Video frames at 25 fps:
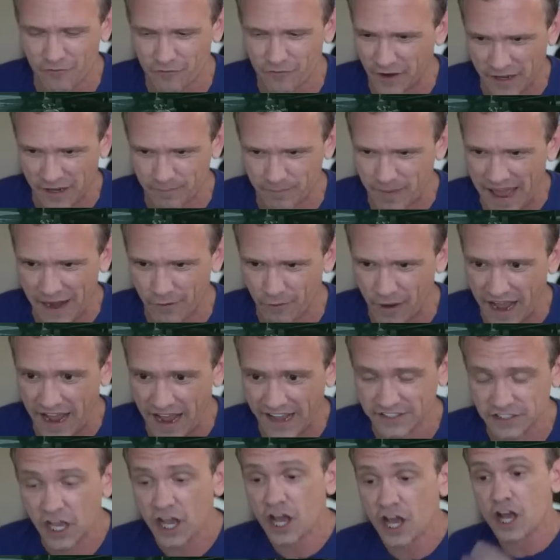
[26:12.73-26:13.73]
freaking pay
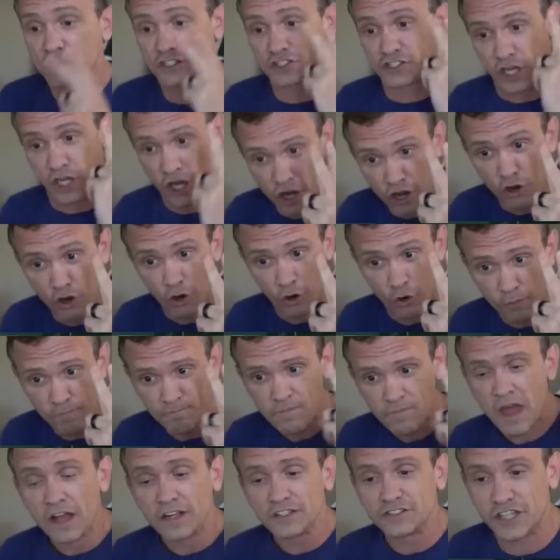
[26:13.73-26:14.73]
raise. Two,
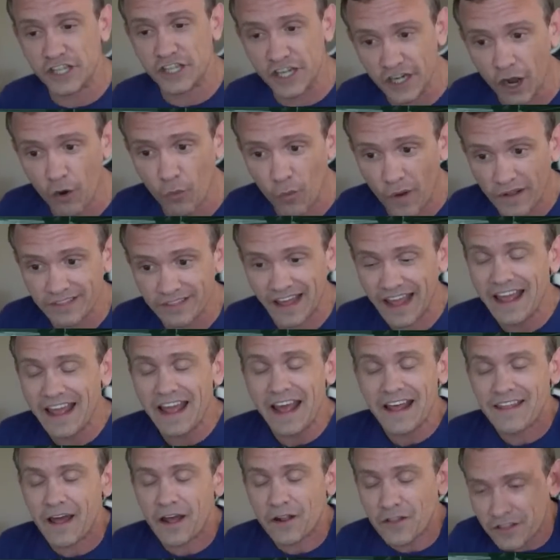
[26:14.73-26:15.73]
do you know what?
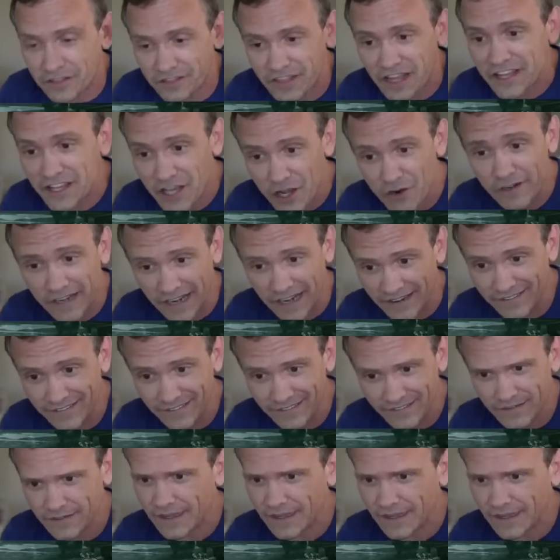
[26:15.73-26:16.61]
The union,